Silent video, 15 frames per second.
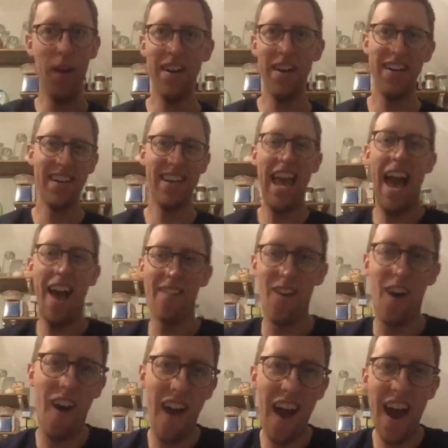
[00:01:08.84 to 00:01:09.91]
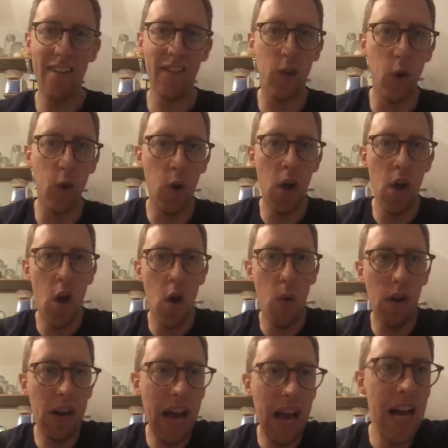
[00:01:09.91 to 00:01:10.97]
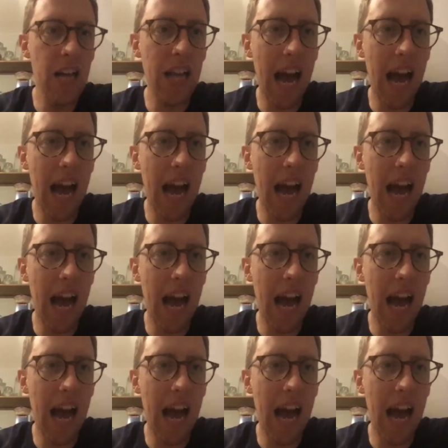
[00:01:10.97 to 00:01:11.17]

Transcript: Yeah, all right, cool. Well, guys,